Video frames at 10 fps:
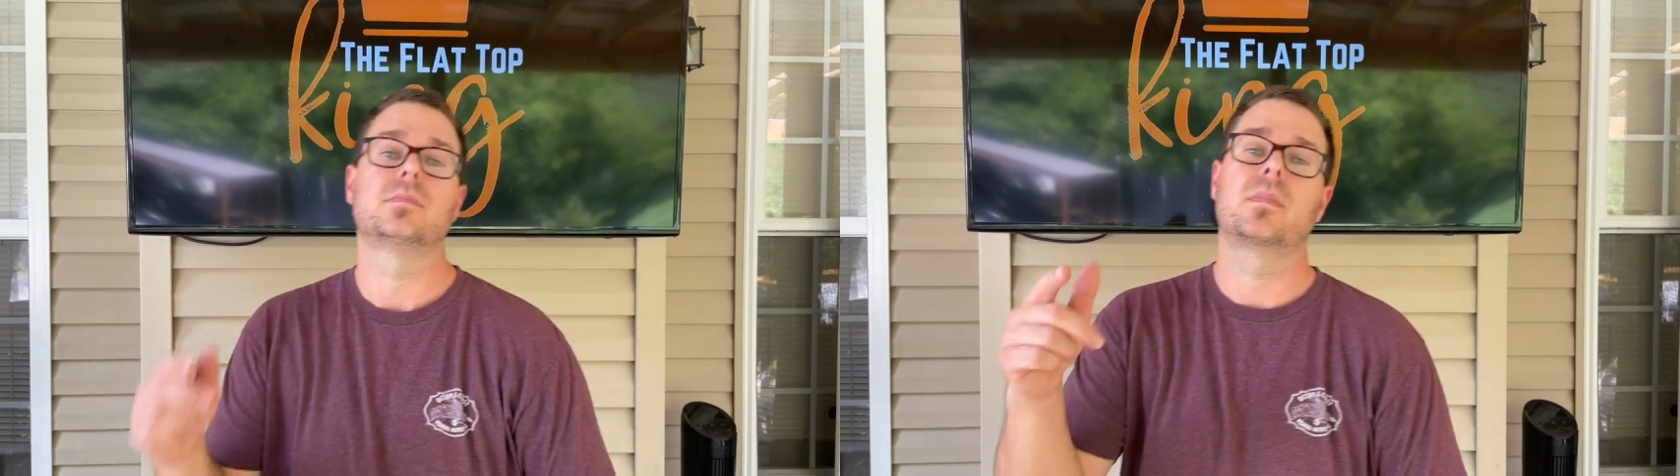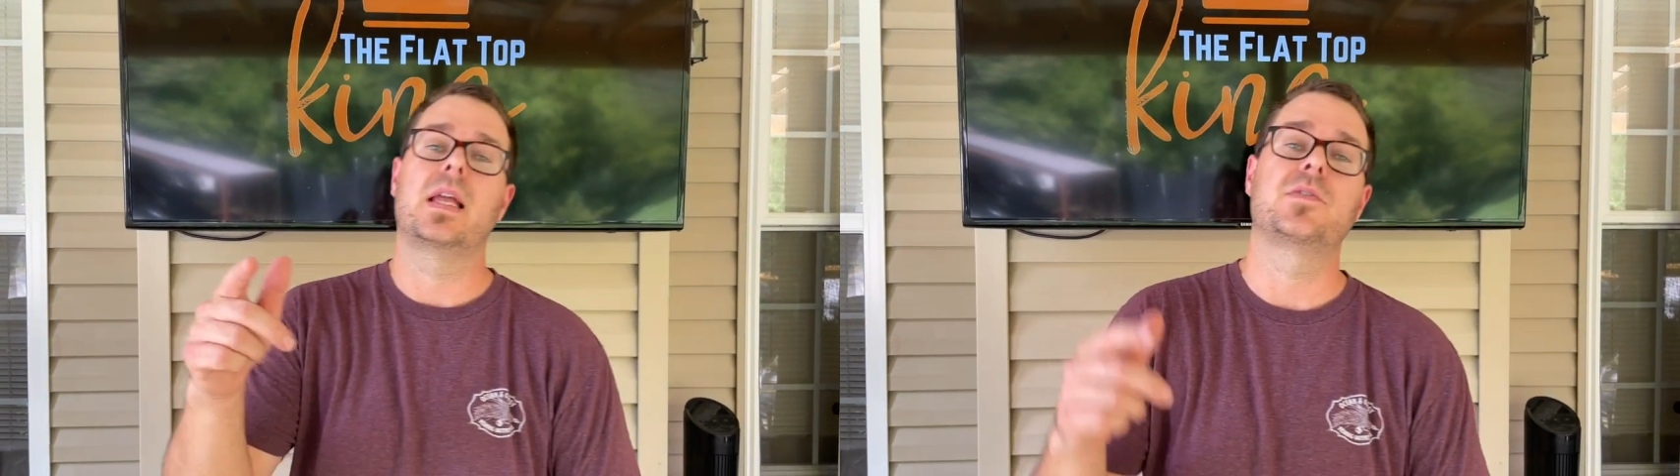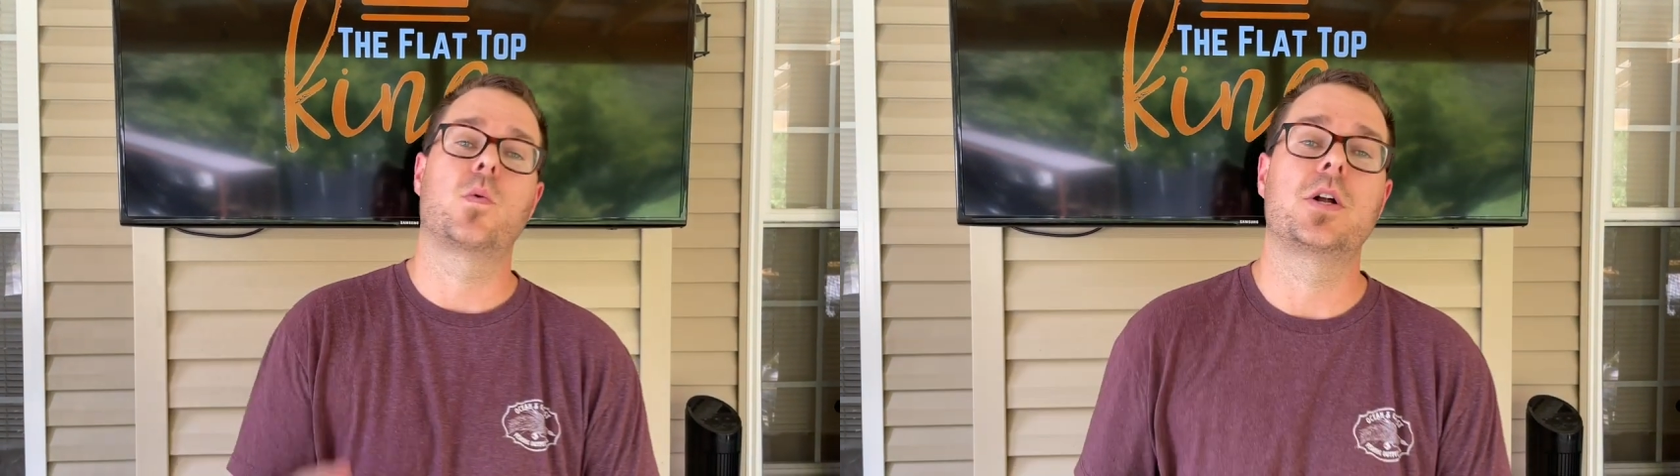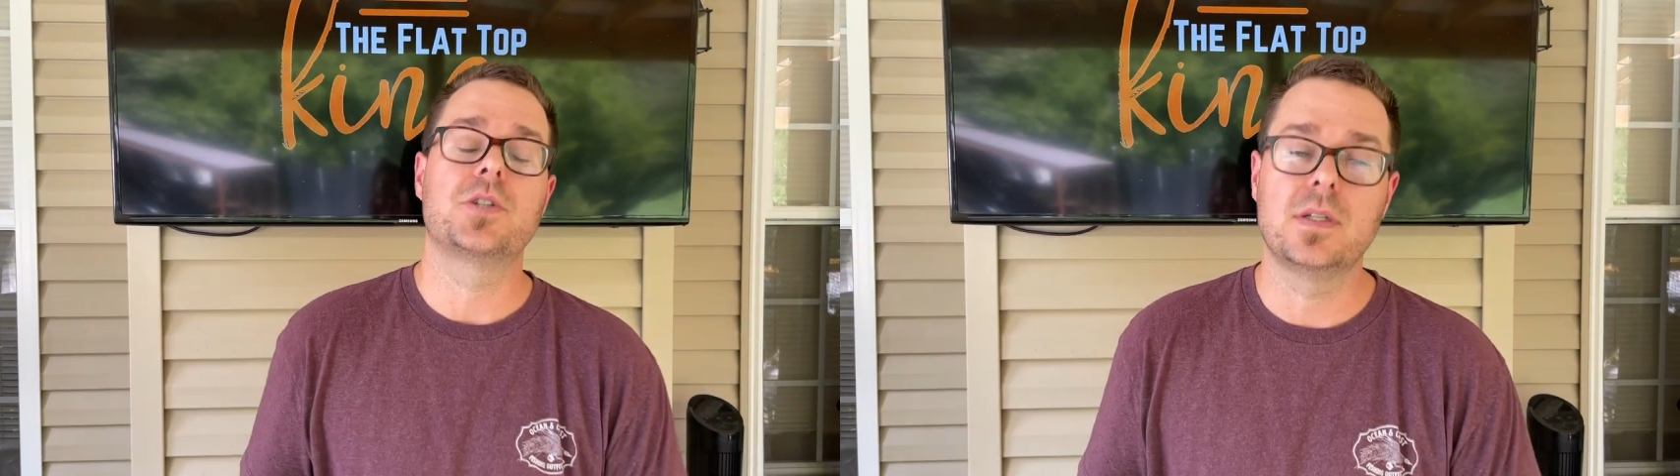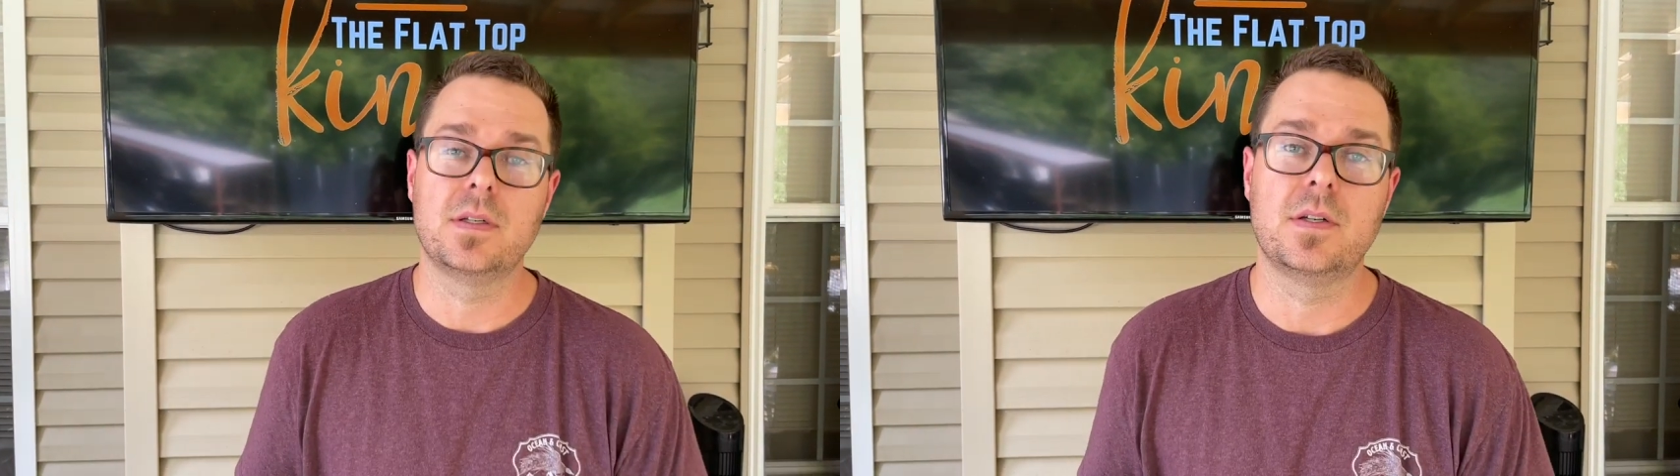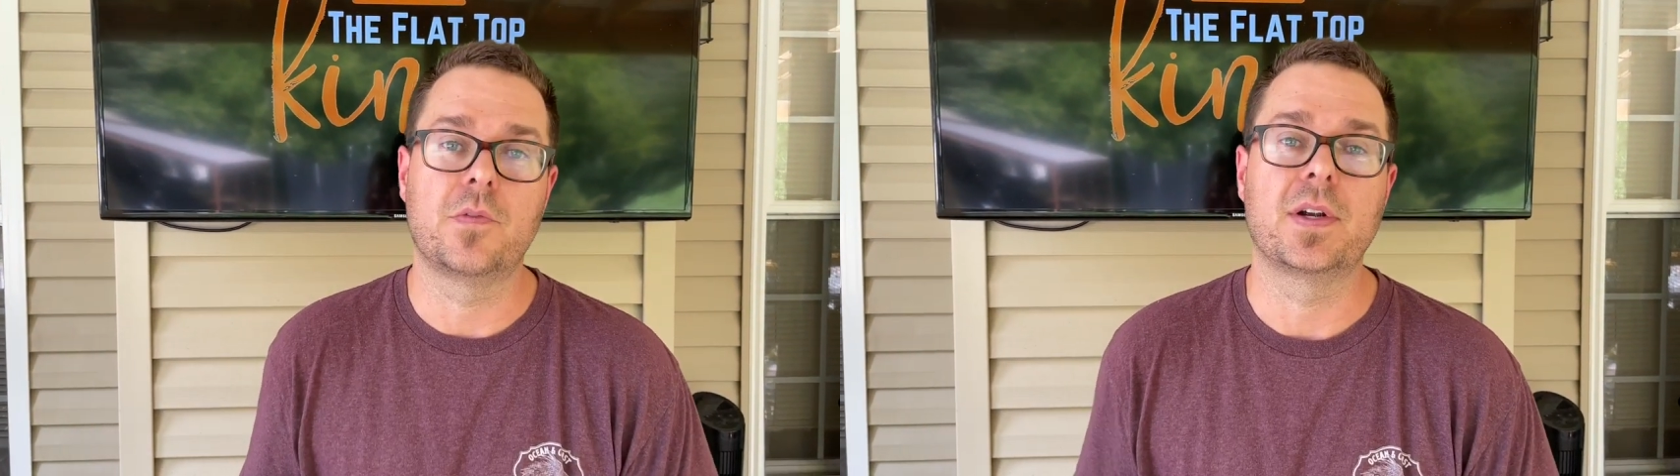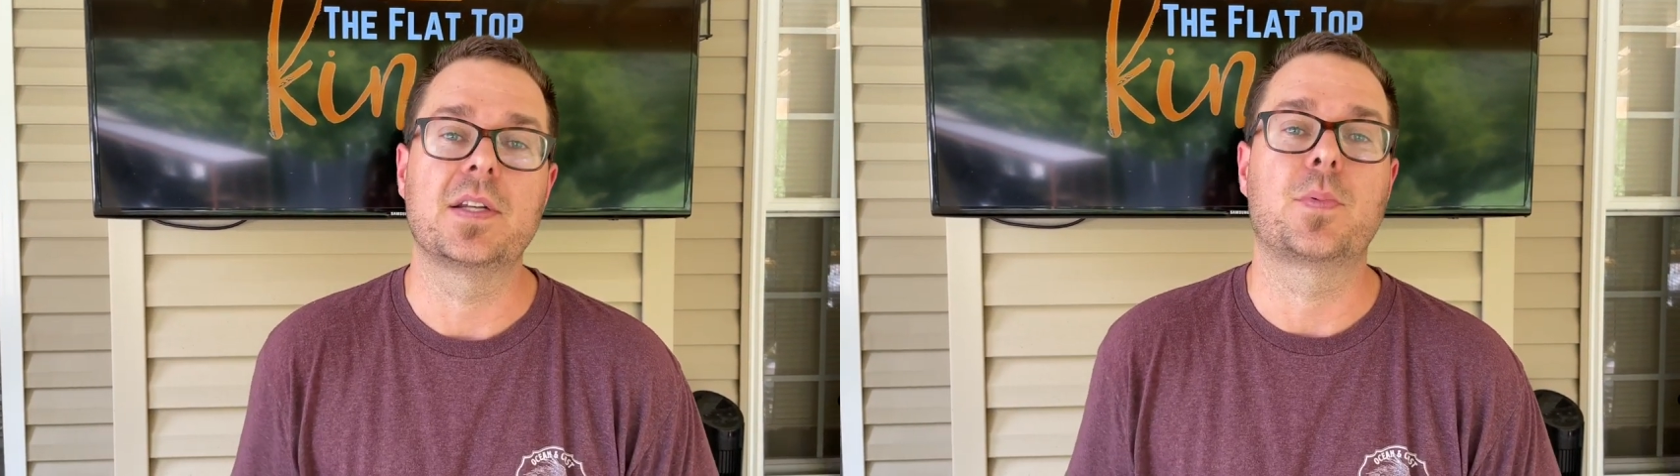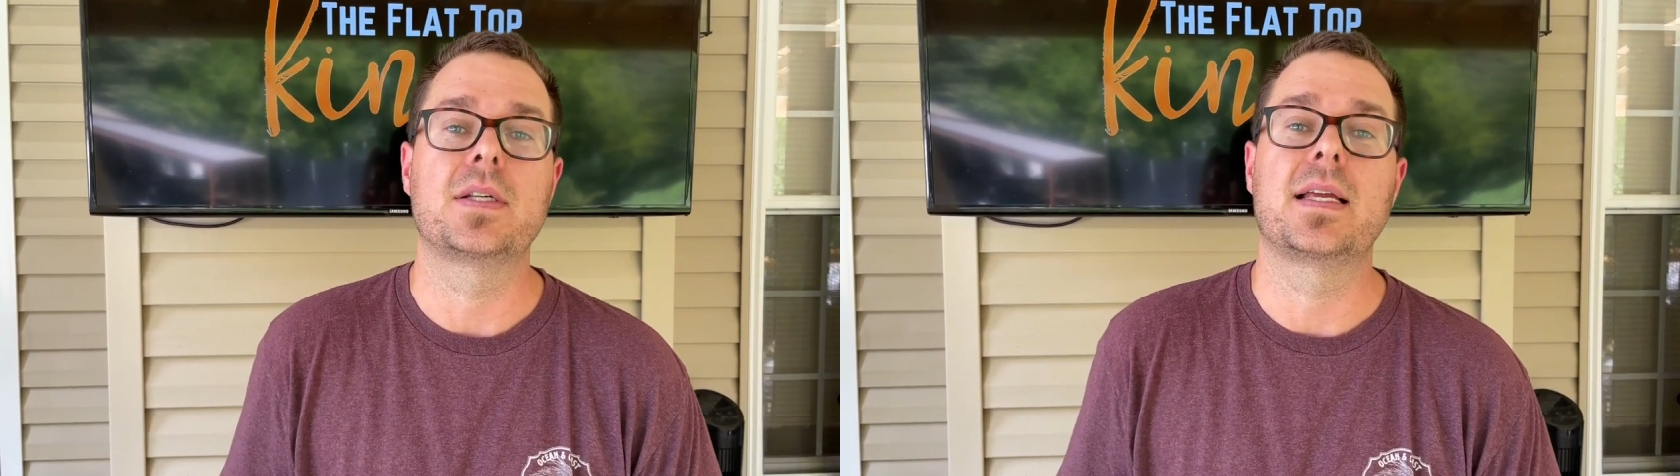Thanks for watching. Don't forget to
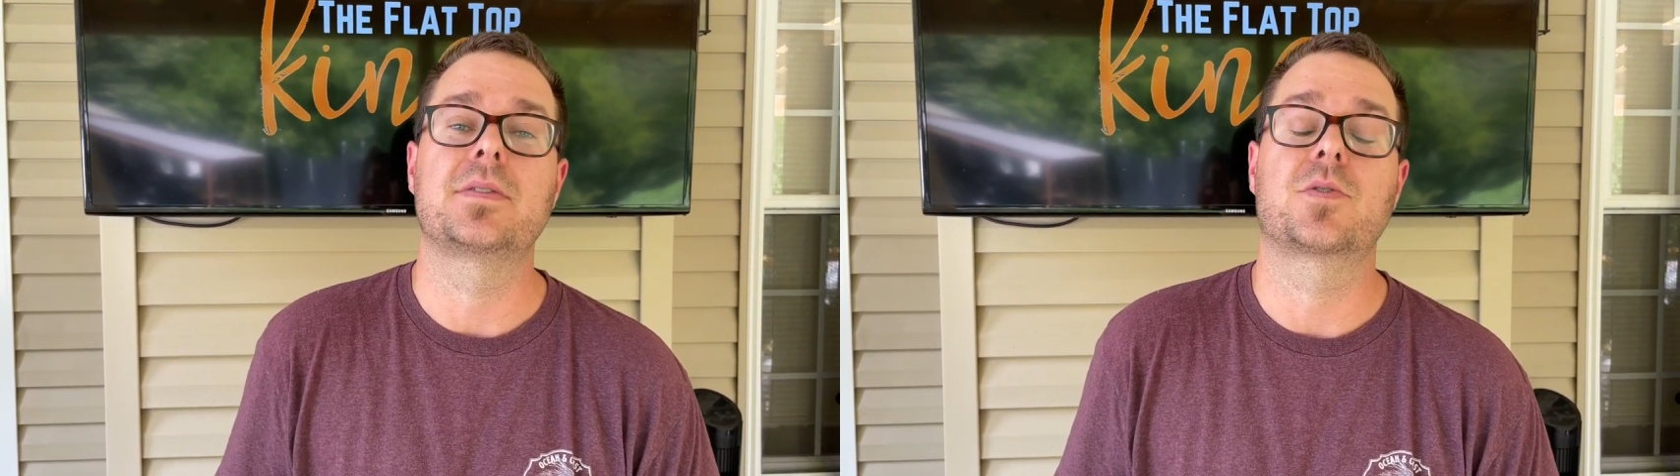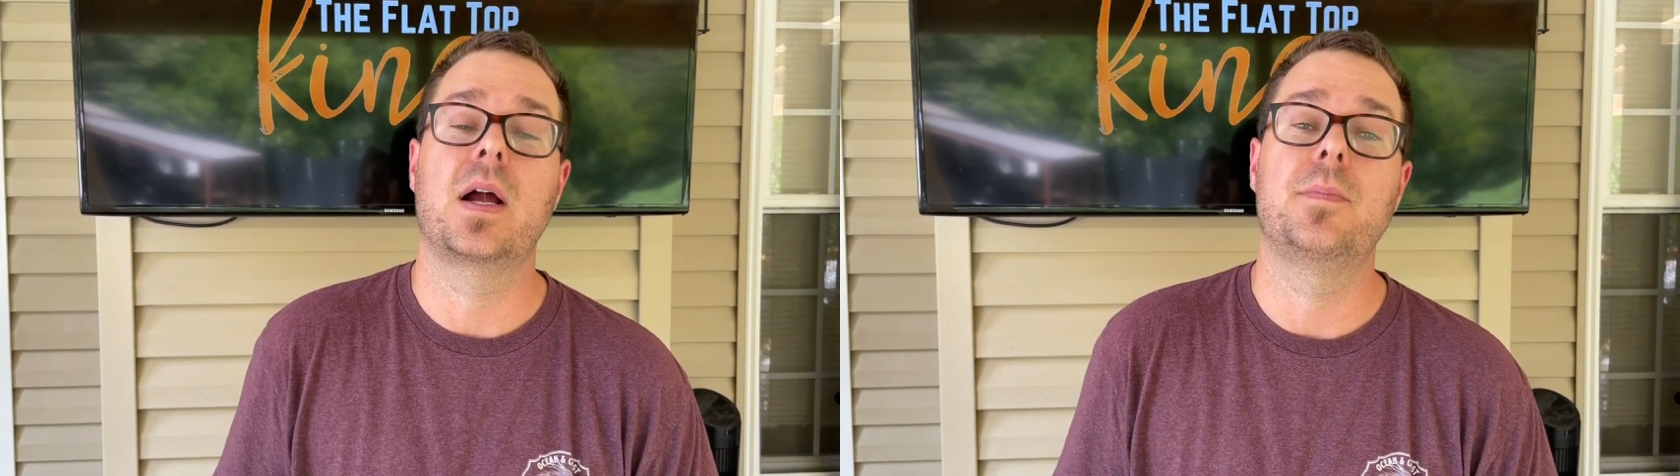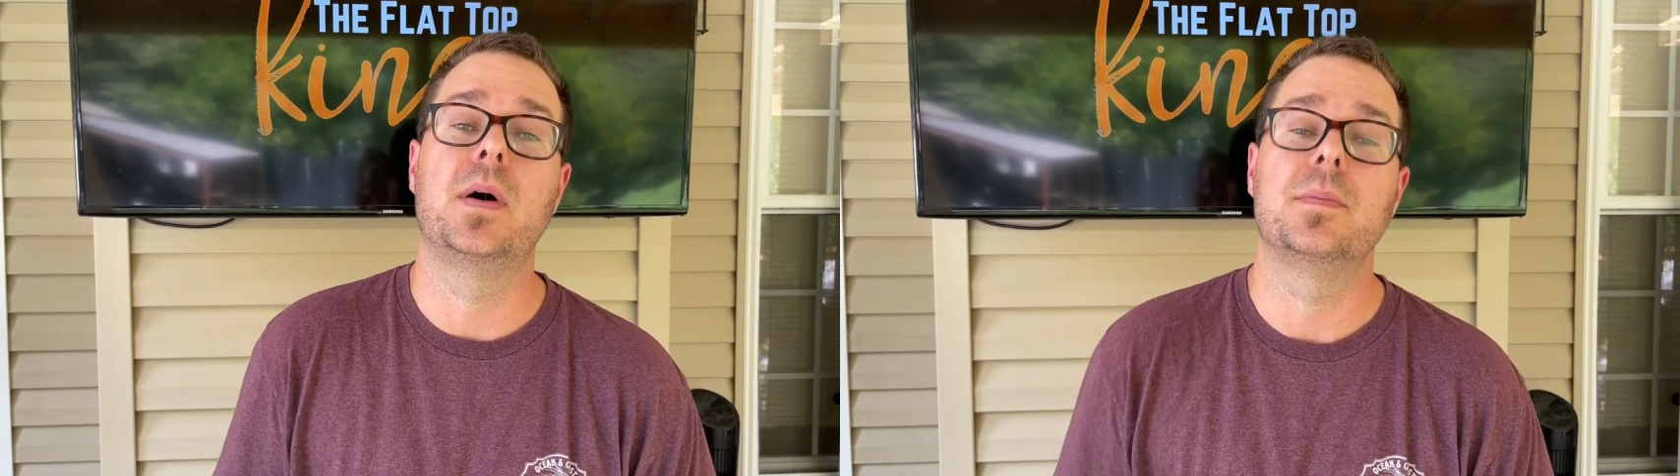press that subscribe button,